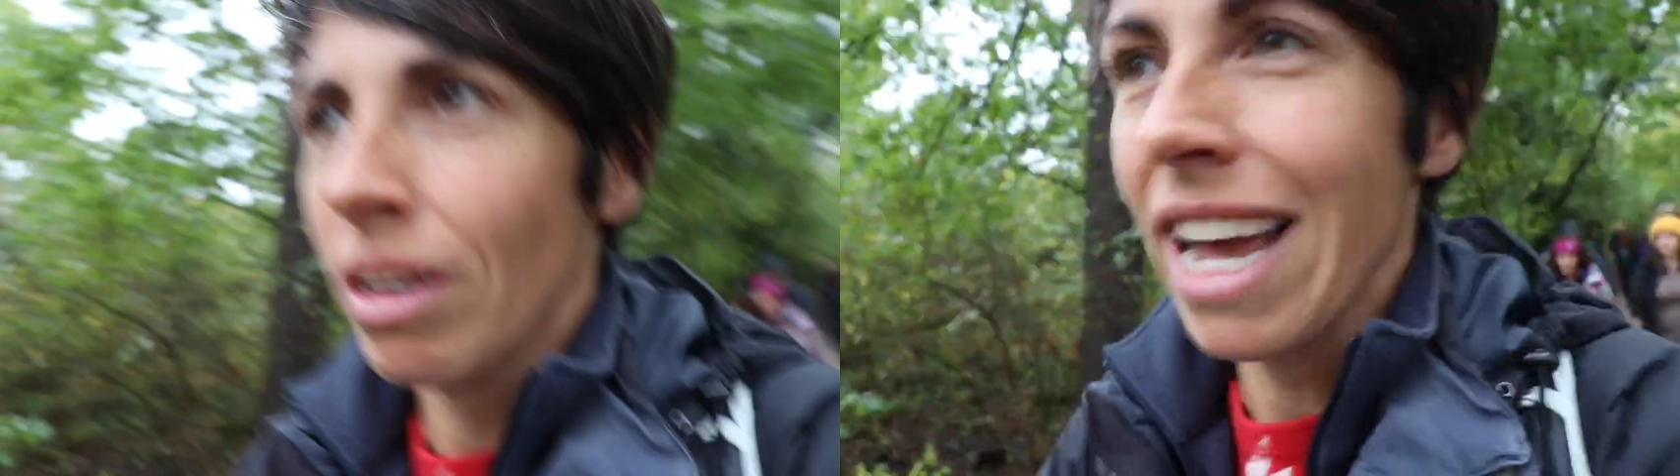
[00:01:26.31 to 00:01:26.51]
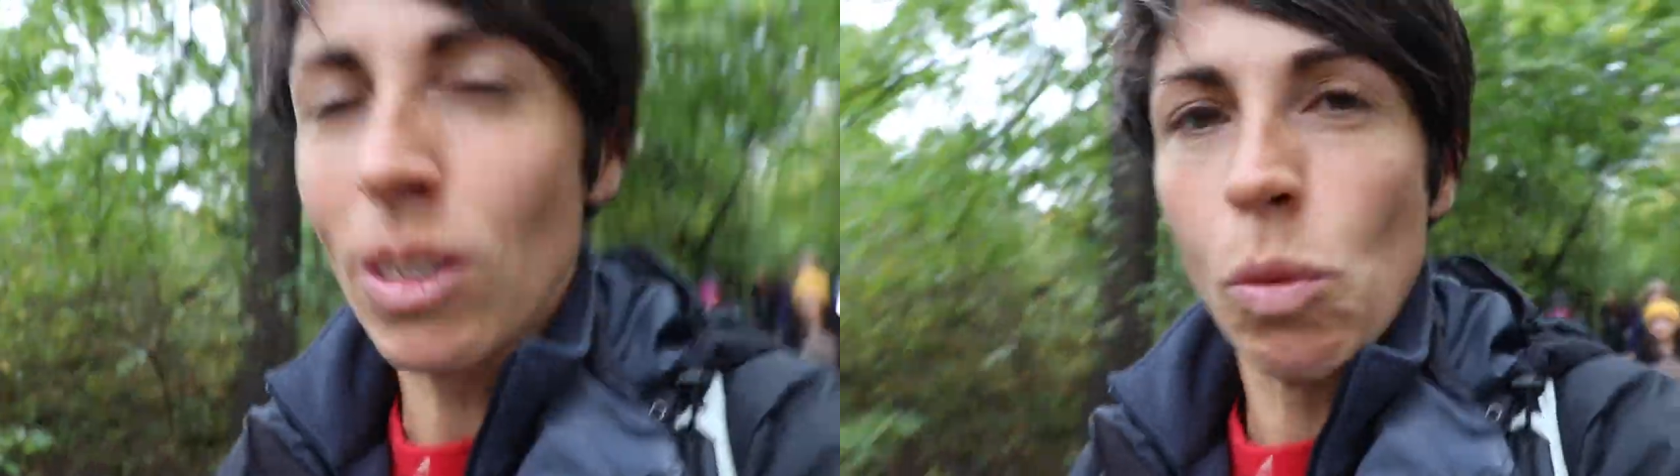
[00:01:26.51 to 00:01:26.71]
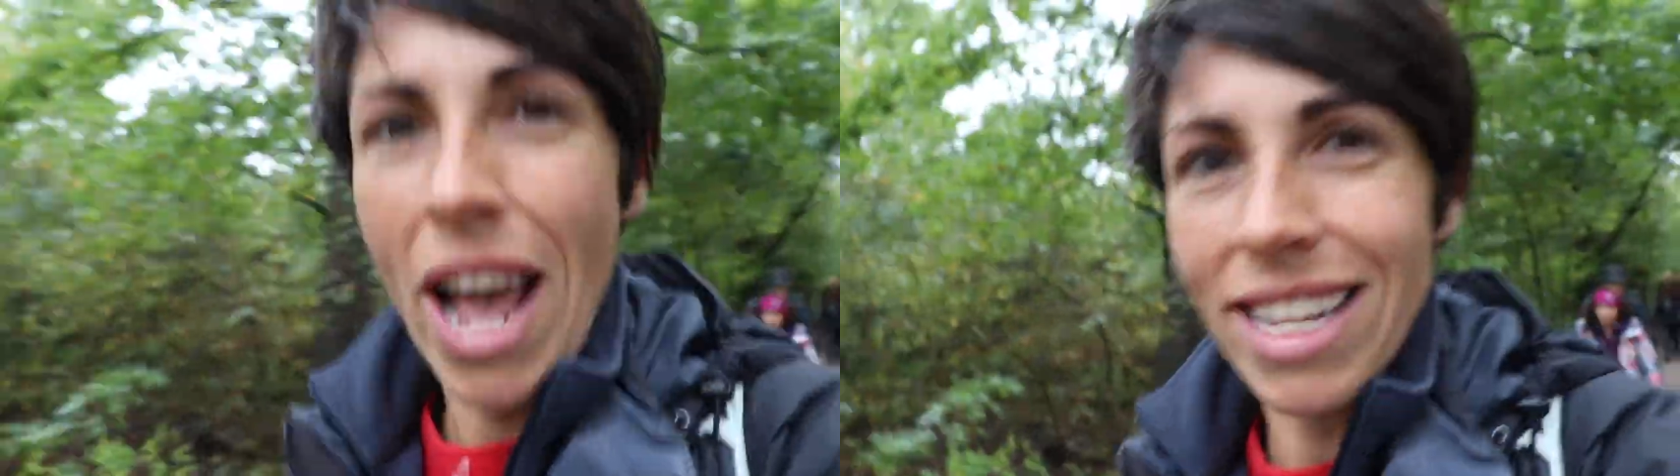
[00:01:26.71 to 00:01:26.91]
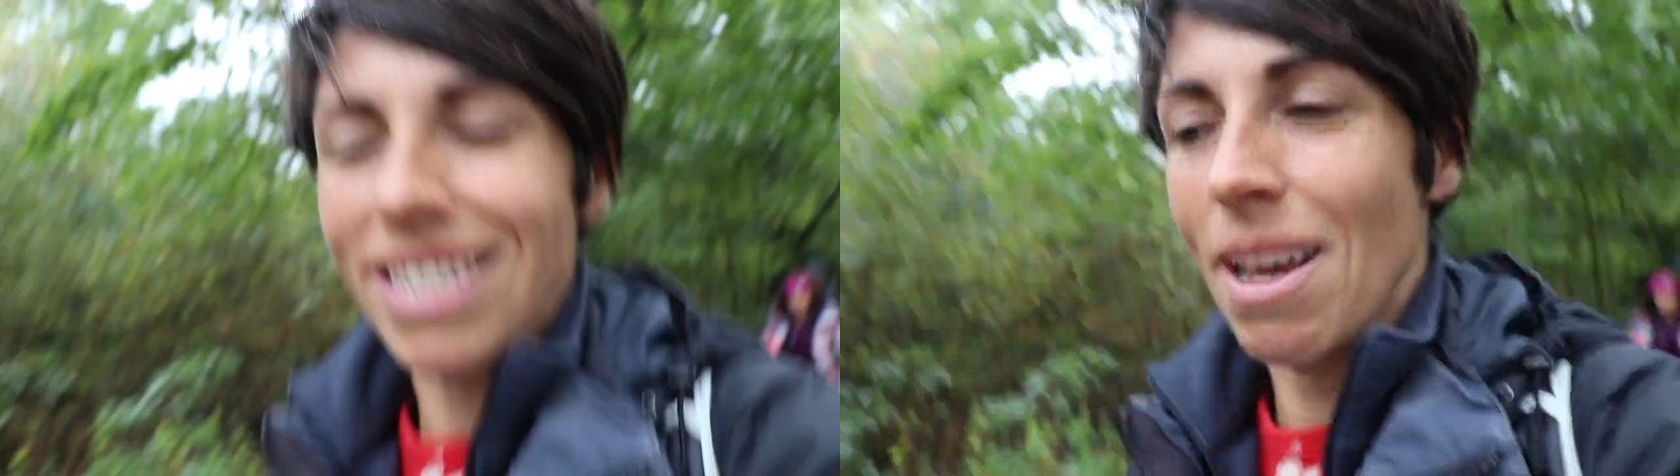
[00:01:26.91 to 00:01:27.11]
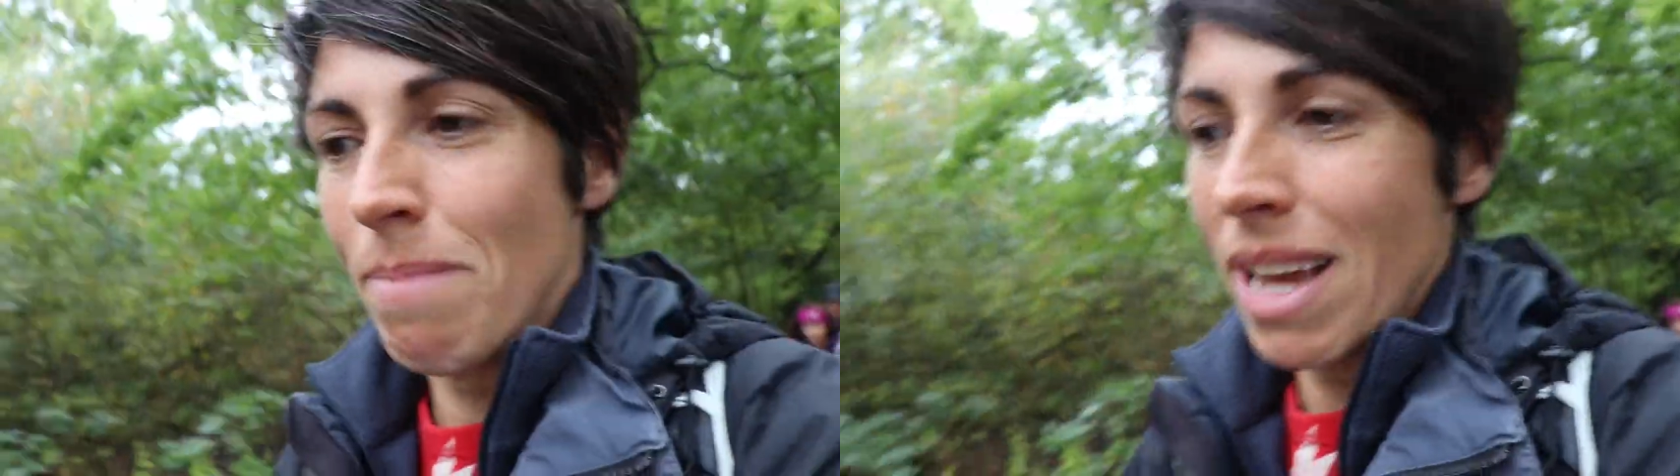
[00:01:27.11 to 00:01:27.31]
gets
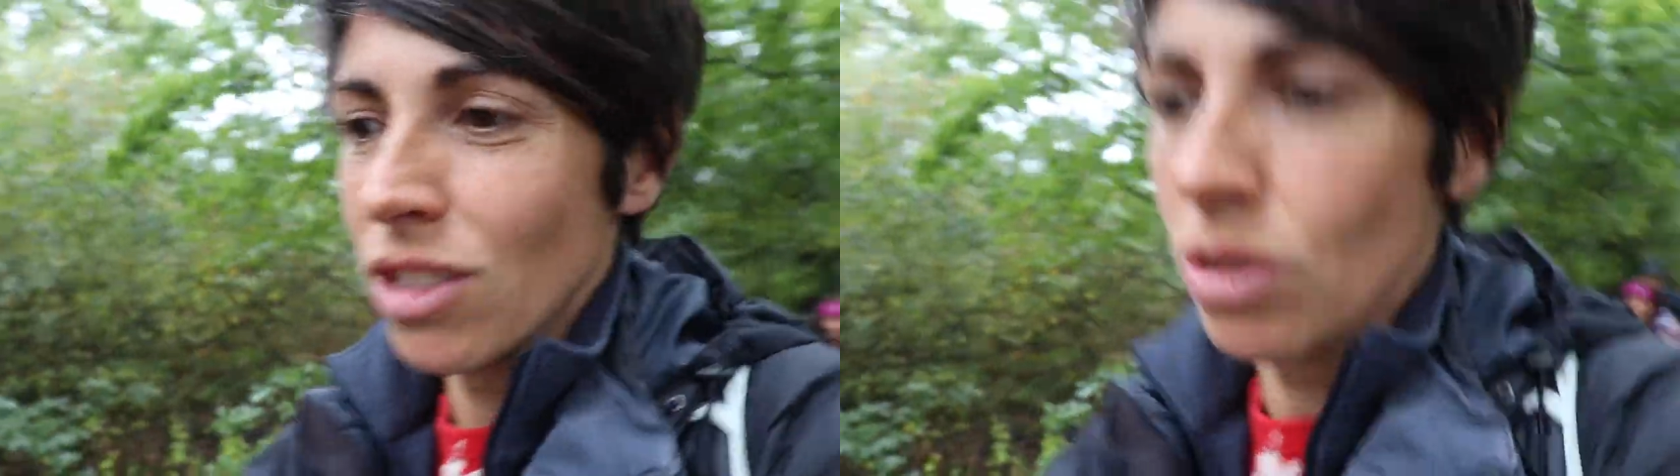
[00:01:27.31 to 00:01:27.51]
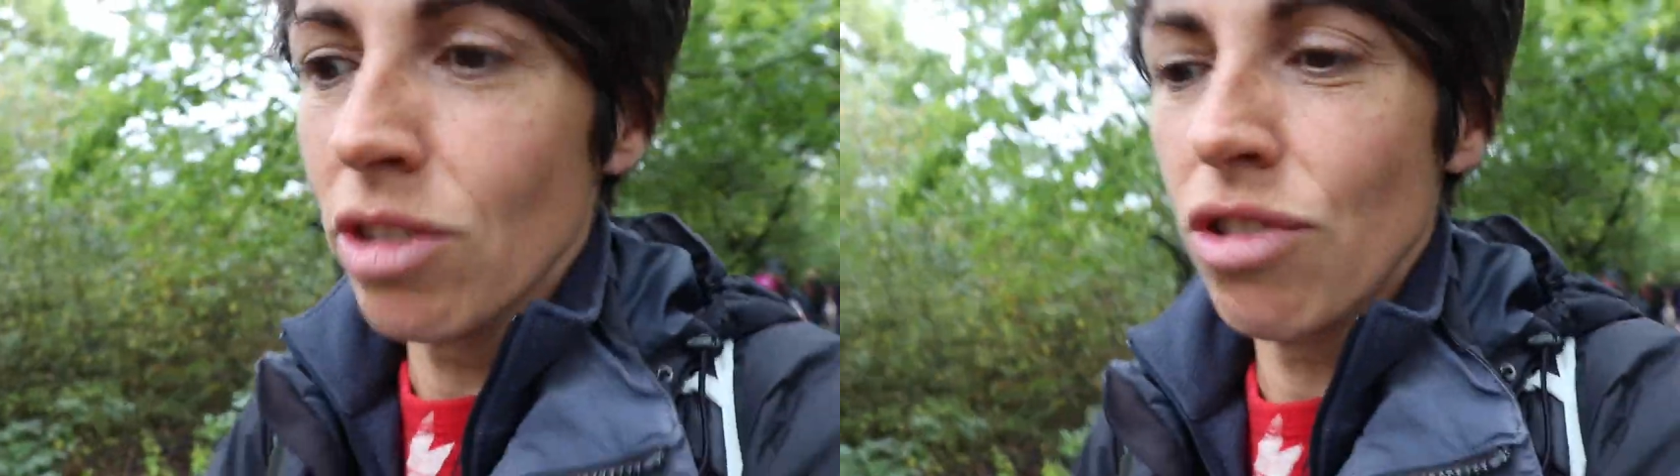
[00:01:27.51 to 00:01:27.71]
wet and makes your